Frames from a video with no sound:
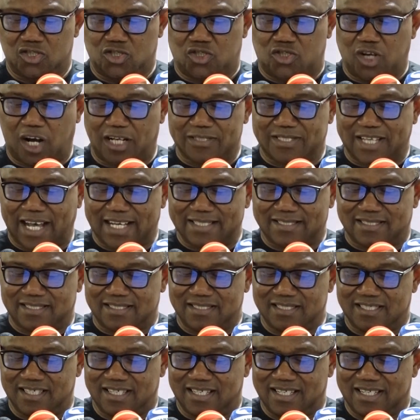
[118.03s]
just
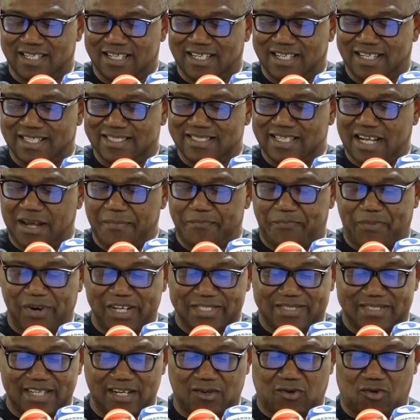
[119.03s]
as the
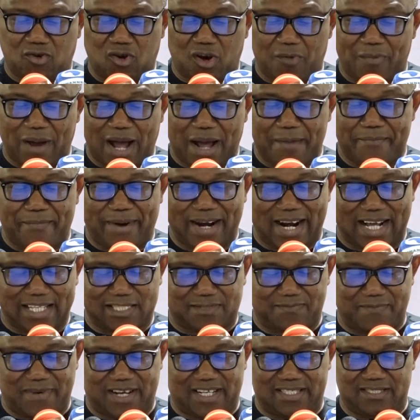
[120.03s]
implicit global
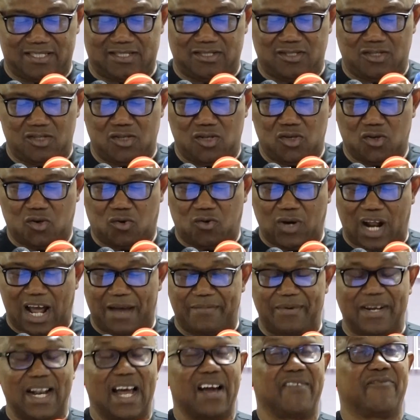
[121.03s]
embarrassment could
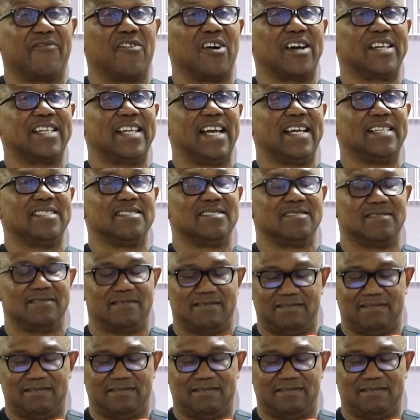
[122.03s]
have been avoided.